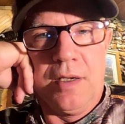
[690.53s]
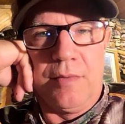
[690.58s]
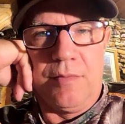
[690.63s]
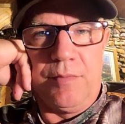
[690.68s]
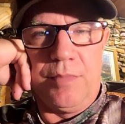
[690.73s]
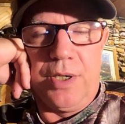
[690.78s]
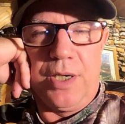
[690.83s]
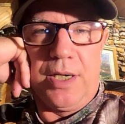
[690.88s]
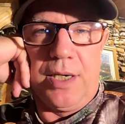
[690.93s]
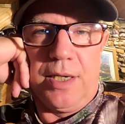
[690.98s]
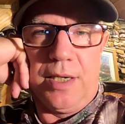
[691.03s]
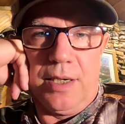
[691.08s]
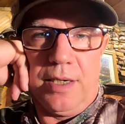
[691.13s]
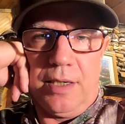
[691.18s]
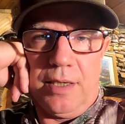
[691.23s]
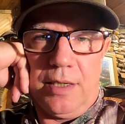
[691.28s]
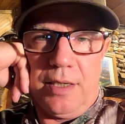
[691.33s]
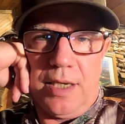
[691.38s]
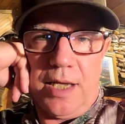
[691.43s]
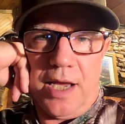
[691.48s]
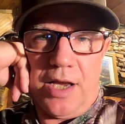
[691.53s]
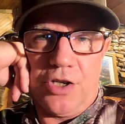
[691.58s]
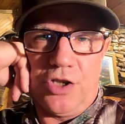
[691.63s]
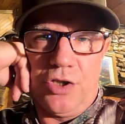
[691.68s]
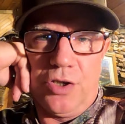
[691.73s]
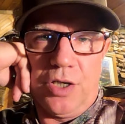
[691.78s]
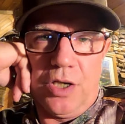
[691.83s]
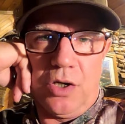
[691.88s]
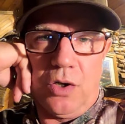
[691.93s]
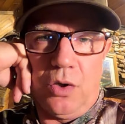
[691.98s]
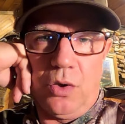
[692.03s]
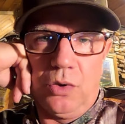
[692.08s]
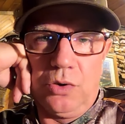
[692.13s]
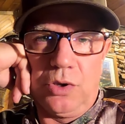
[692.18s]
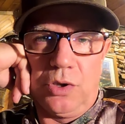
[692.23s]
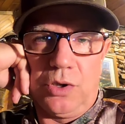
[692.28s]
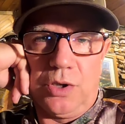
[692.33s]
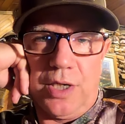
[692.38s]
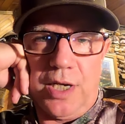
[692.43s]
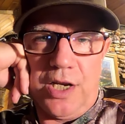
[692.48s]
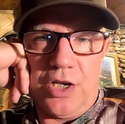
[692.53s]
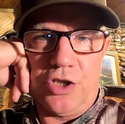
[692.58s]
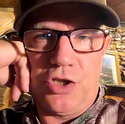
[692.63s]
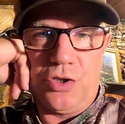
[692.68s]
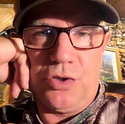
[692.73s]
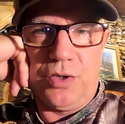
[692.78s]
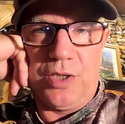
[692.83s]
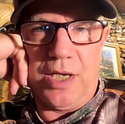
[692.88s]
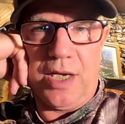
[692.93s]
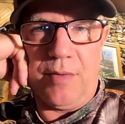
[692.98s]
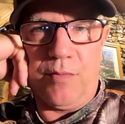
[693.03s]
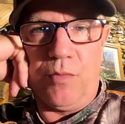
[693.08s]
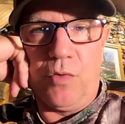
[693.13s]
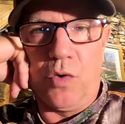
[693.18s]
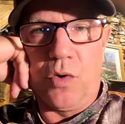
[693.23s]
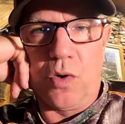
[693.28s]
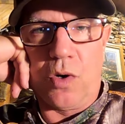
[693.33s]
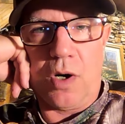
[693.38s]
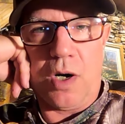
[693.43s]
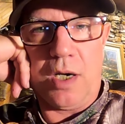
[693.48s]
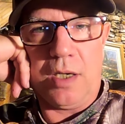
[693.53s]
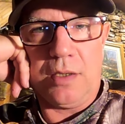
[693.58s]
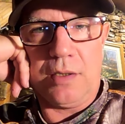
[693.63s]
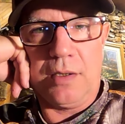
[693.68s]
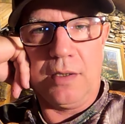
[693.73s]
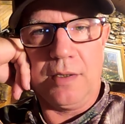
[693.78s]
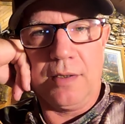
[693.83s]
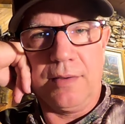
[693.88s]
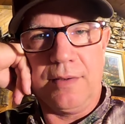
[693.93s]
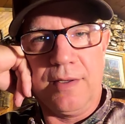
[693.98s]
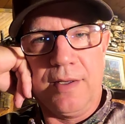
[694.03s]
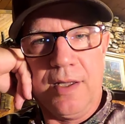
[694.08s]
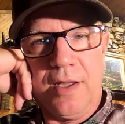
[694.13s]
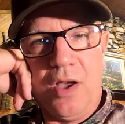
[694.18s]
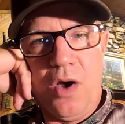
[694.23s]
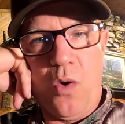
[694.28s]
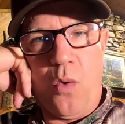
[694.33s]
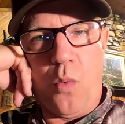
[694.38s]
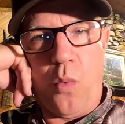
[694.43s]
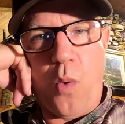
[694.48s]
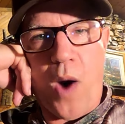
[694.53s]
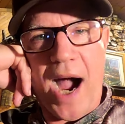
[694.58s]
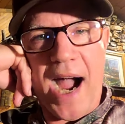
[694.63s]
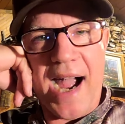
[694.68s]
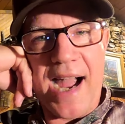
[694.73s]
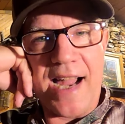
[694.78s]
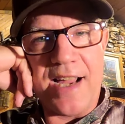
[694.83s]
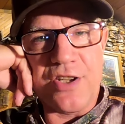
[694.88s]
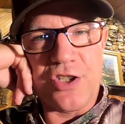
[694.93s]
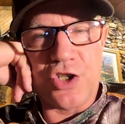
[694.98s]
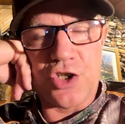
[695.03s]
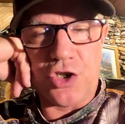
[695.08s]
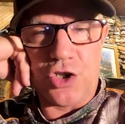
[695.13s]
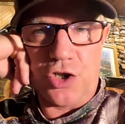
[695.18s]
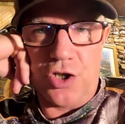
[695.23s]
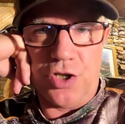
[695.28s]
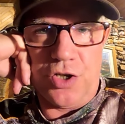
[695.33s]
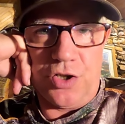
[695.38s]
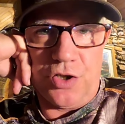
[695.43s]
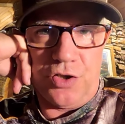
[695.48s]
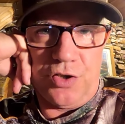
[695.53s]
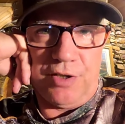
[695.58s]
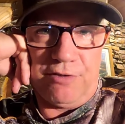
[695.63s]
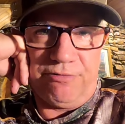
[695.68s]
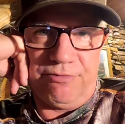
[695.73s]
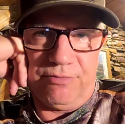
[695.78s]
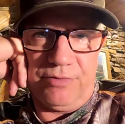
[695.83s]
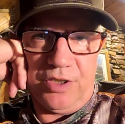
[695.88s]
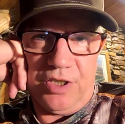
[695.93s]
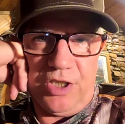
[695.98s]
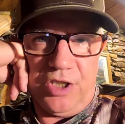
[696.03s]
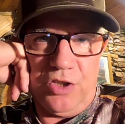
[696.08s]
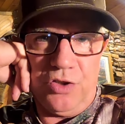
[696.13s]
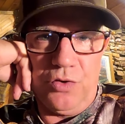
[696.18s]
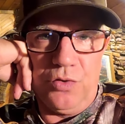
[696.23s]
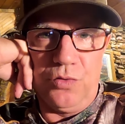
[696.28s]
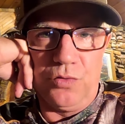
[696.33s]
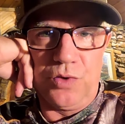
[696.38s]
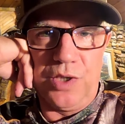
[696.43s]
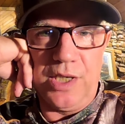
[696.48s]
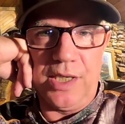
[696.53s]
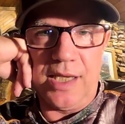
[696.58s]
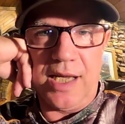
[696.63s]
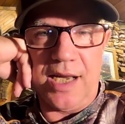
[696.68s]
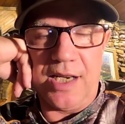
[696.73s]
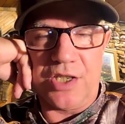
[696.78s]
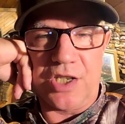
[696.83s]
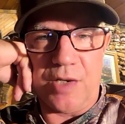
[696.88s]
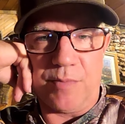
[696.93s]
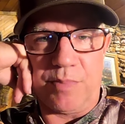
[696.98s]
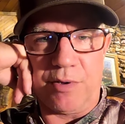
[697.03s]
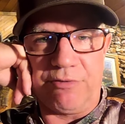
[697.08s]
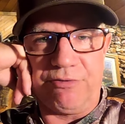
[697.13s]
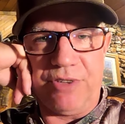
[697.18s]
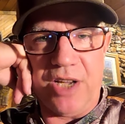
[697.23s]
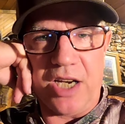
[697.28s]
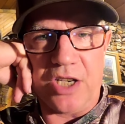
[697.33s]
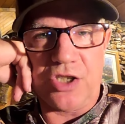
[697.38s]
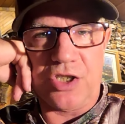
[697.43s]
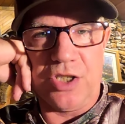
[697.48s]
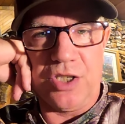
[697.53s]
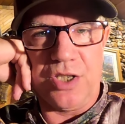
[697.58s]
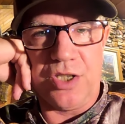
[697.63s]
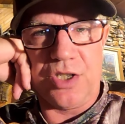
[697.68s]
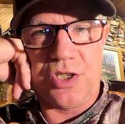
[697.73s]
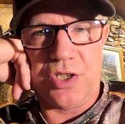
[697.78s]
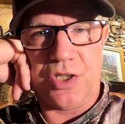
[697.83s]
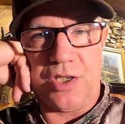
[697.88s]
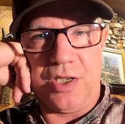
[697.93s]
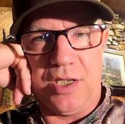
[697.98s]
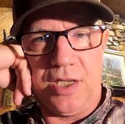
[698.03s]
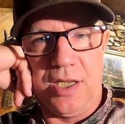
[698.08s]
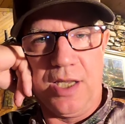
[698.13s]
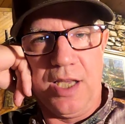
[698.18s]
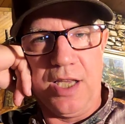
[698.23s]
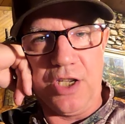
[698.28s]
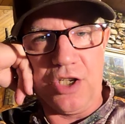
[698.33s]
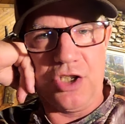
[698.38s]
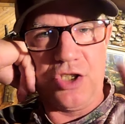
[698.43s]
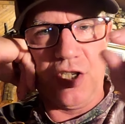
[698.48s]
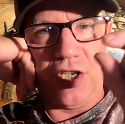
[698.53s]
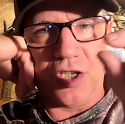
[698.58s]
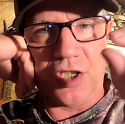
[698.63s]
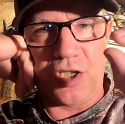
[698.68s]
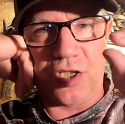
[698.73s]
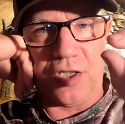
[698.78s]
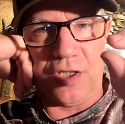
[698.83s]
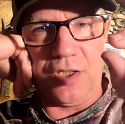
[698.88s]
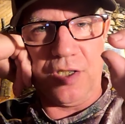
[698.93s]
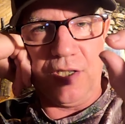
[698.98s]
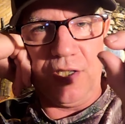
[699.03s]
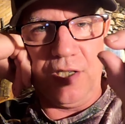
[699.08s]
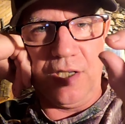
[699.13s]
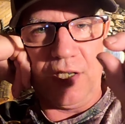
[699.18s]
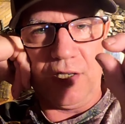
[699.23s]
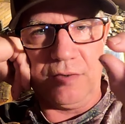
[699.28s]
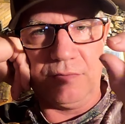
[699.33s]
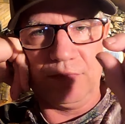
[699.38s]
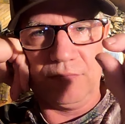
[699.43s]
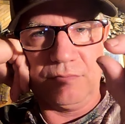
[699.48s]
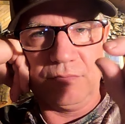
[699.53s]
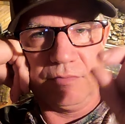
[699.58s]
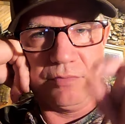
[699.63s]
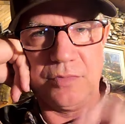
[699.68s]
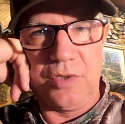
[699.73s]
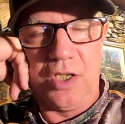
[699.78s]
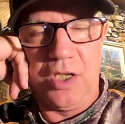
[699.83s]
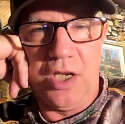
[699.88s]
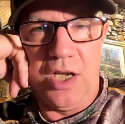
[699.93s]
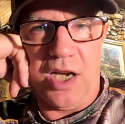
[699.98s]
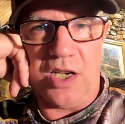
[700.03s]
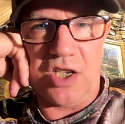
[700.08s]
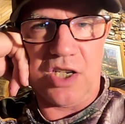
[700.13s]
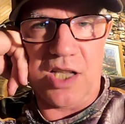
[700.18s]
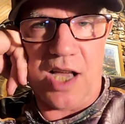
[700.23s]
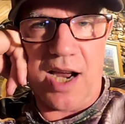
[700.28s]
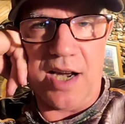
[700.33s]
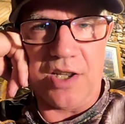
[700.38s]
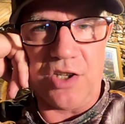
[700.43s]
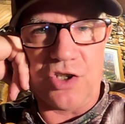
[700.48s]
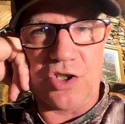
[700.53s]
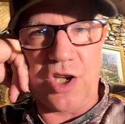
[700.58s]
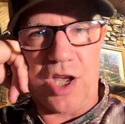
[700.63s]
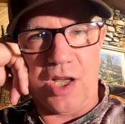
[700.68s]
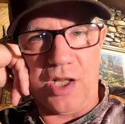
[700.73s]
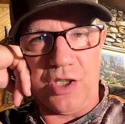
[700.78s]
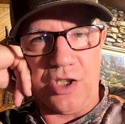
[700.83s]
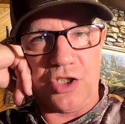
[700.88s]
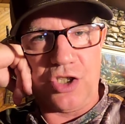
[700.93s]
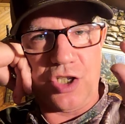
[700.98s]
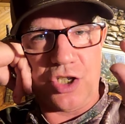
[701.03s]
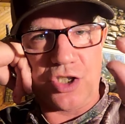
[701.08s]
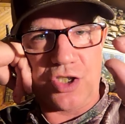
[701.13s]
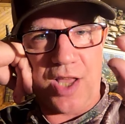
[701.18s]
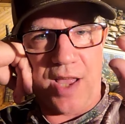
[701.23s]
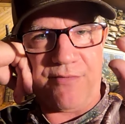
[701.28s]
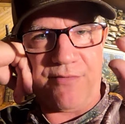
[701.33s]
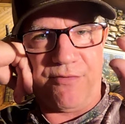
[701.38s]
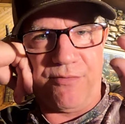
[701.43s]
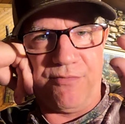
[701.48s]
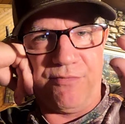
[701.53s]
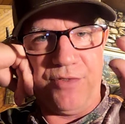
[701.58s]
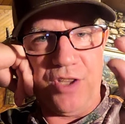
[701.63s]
But as you get older and as you get more wiser, you realize that perfection is just, a sliding scale. It's just that